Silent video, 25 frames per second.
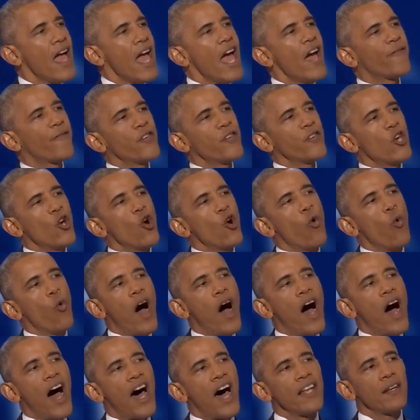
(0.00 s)
If you
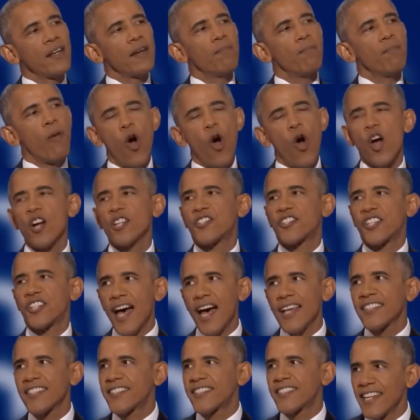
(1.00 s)
want more
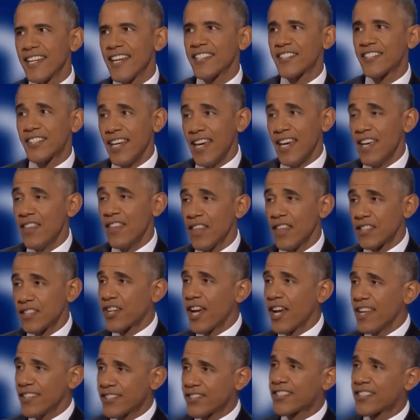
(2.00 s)
justice in the
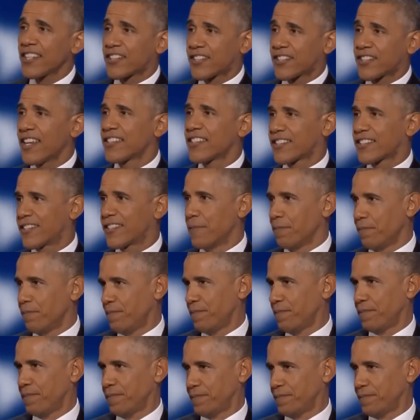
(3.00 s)
justice system,